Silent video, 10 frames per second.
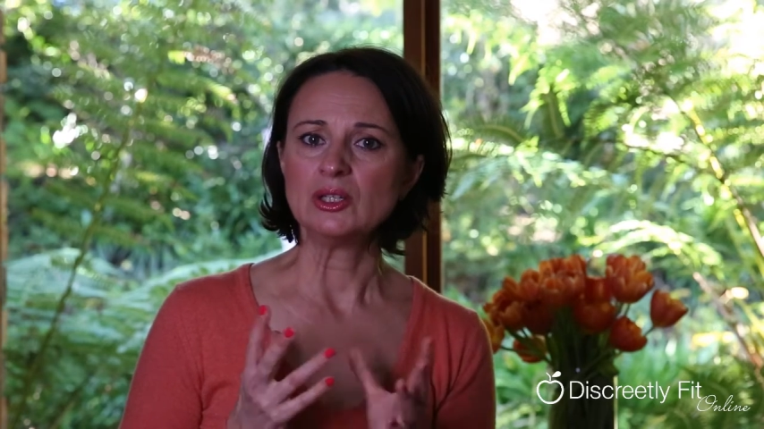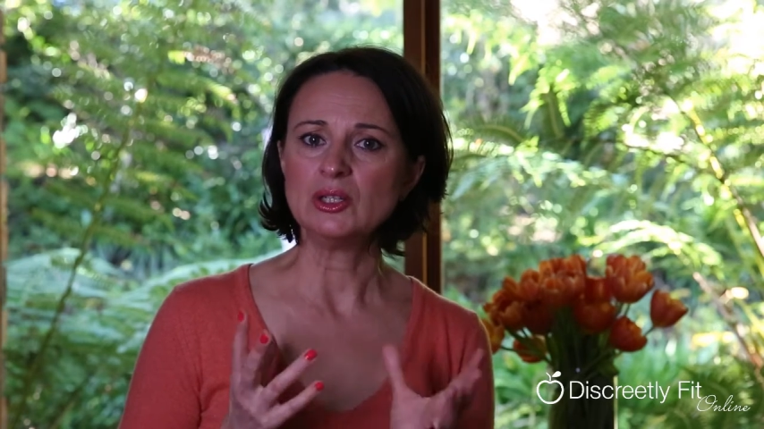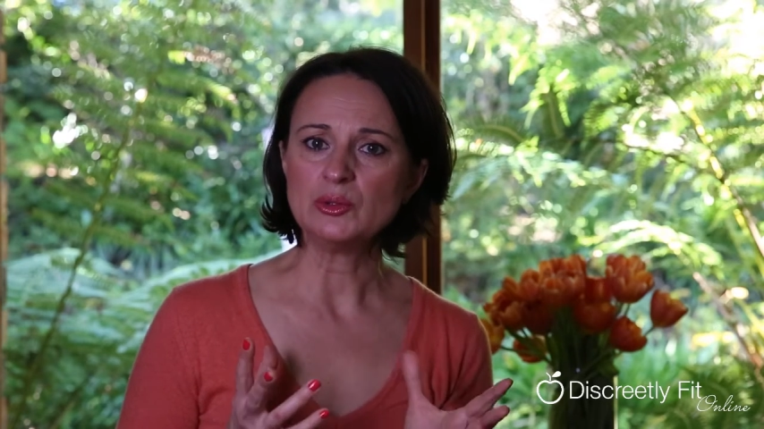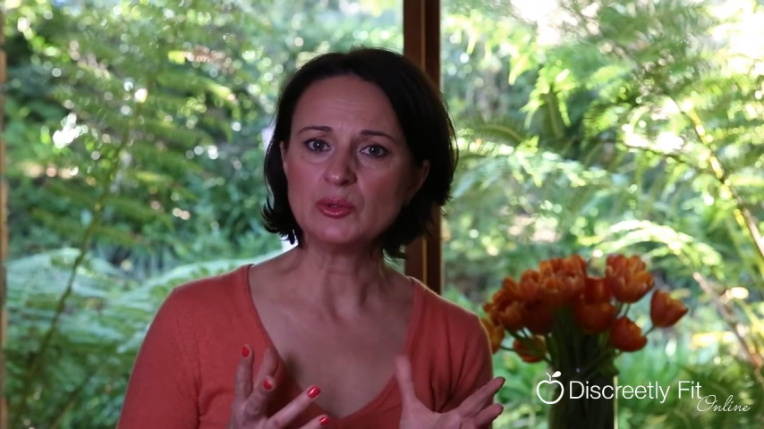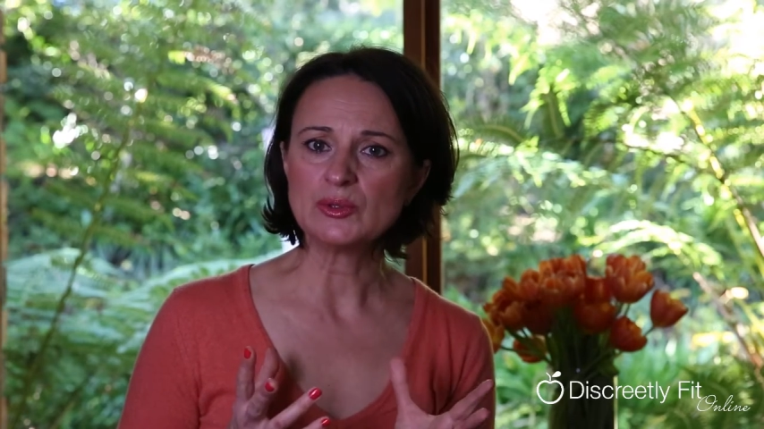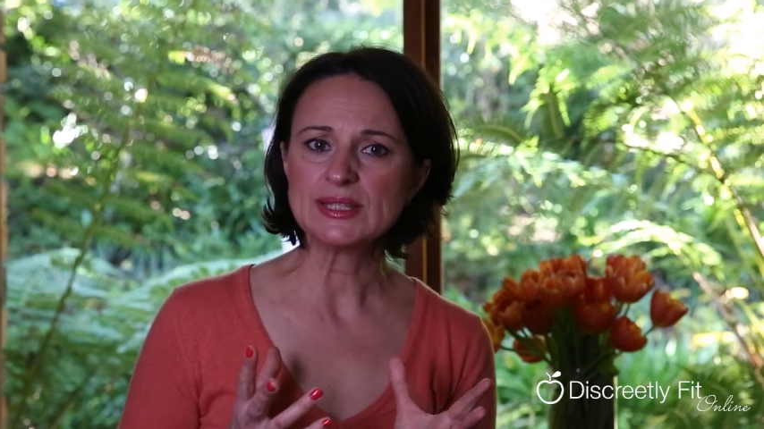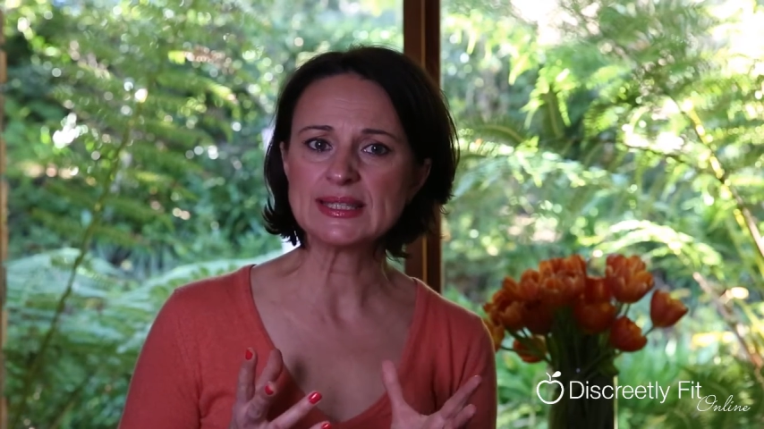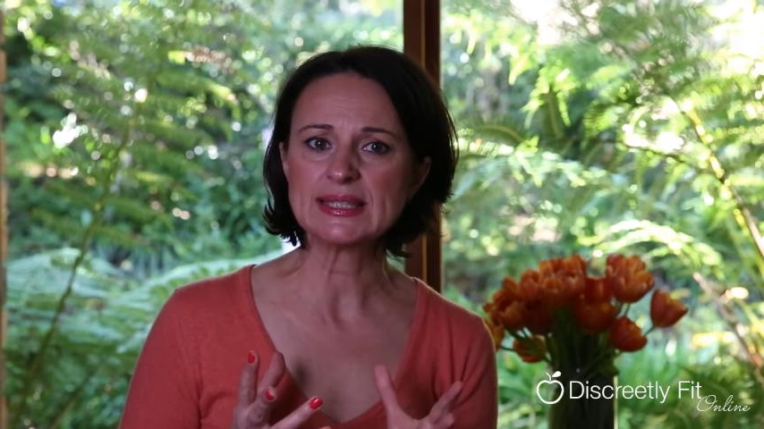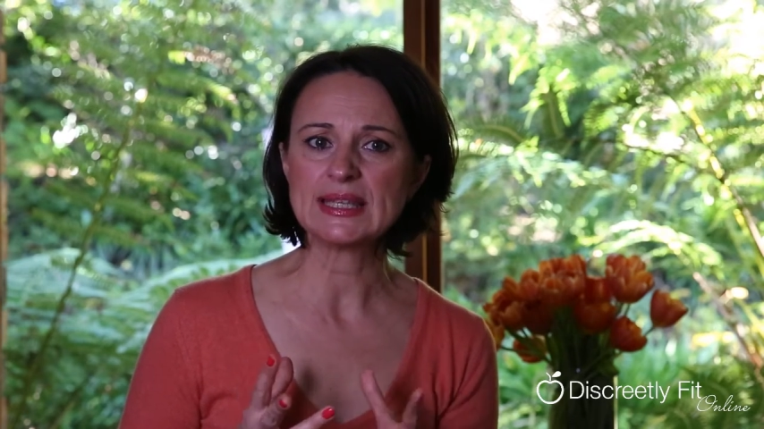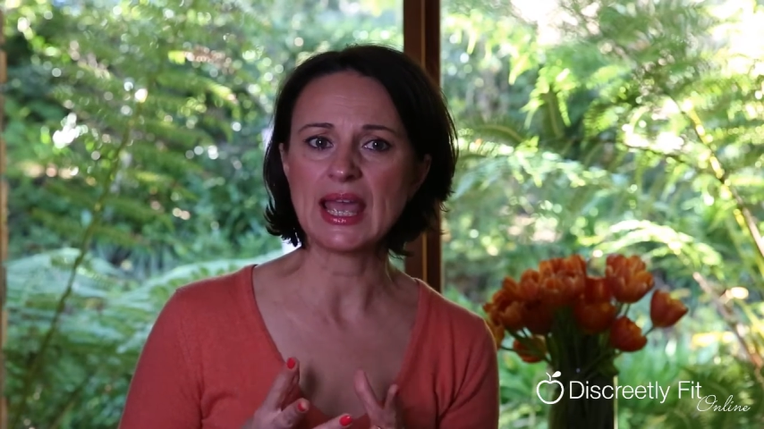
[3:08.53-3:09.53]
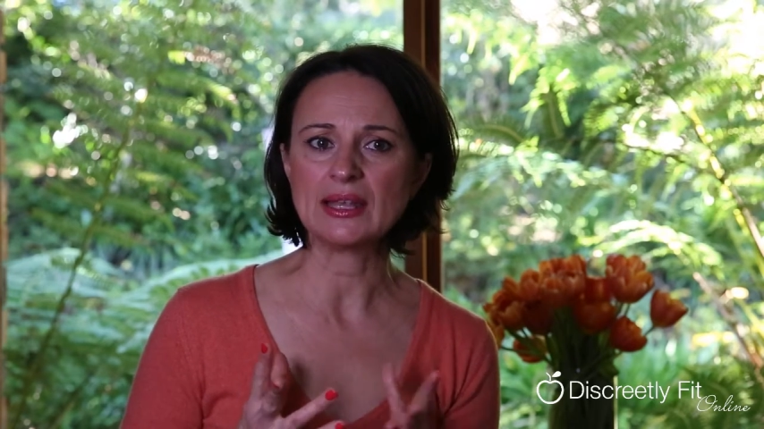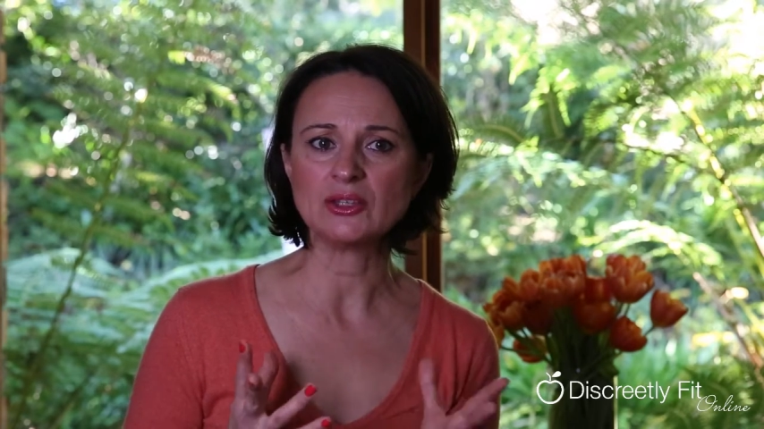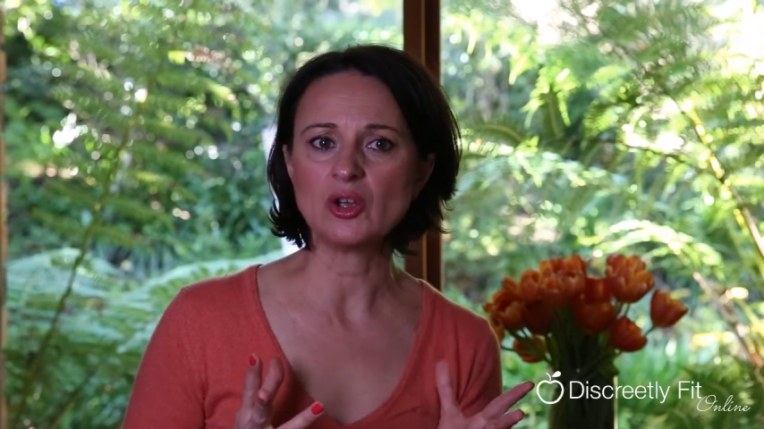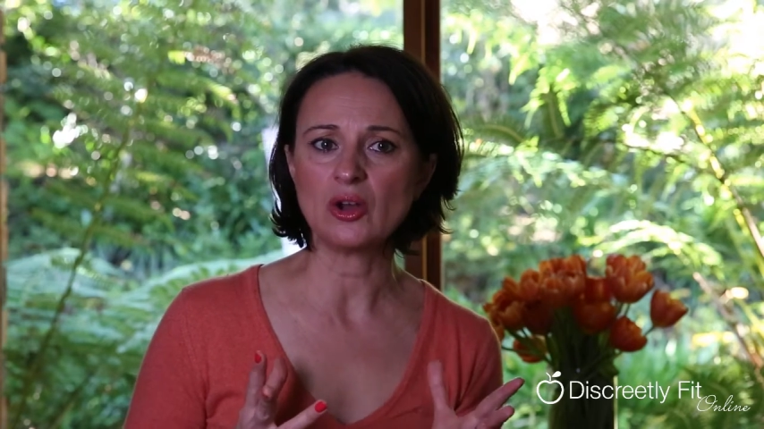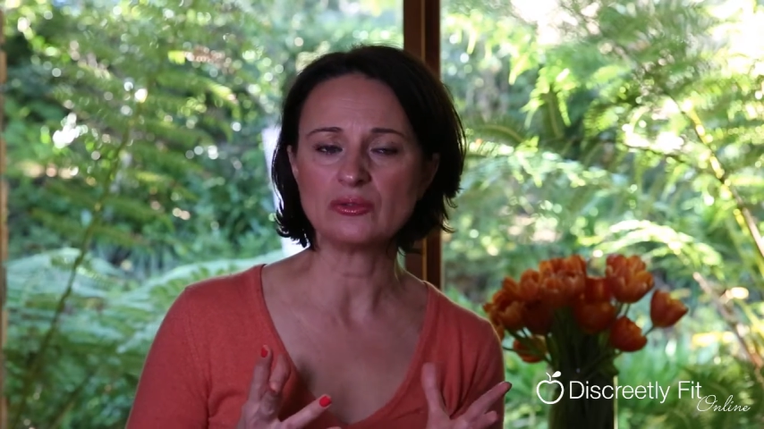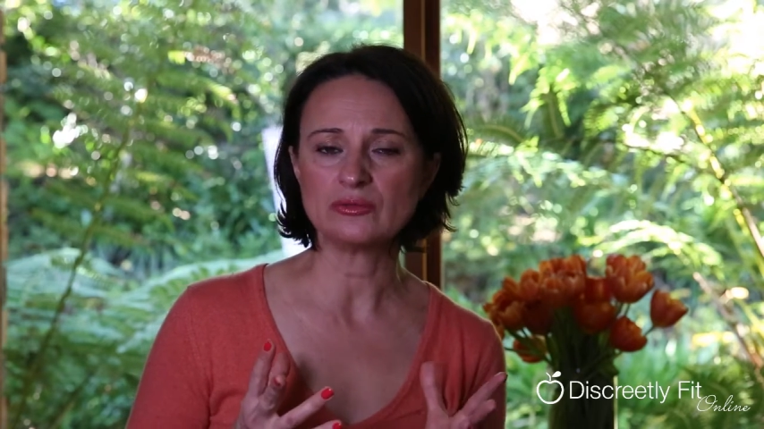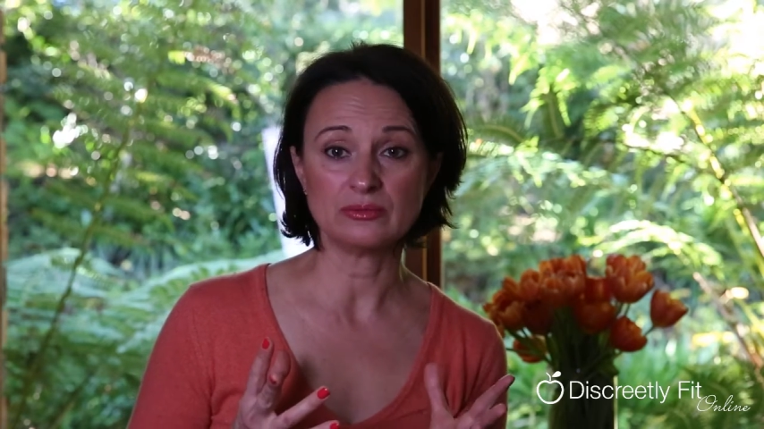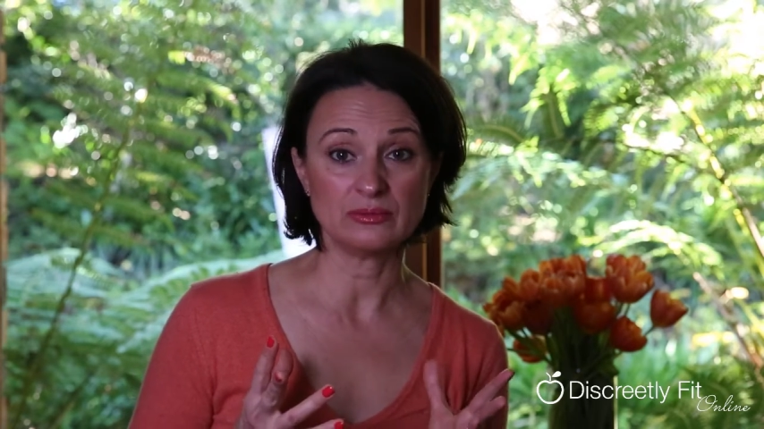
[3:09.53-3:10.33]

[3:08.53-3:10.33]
loose and not